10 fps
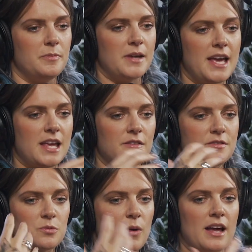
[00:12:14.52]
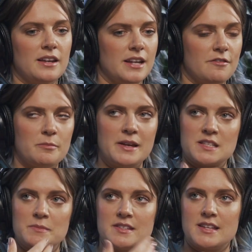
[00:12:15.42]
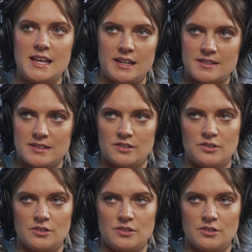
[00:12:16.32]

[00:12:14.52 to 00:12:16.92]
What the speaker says: behaves well and never makes mistakes and,